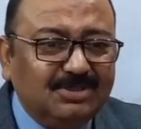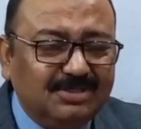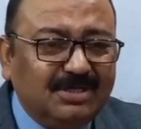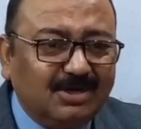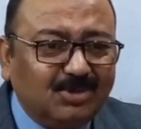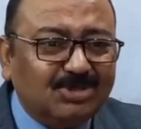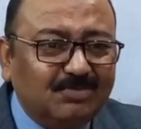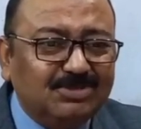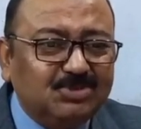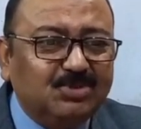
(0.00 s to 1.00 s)
Dr.
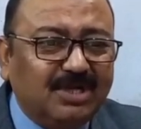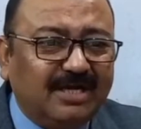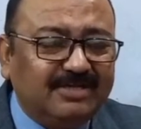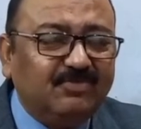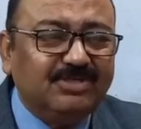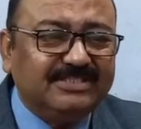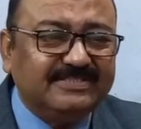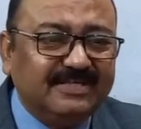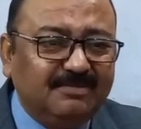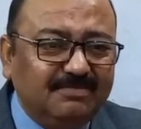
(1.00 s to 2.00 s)
Mashur Gulati. What is his
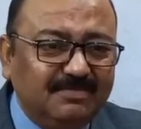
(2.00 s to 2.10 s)
name?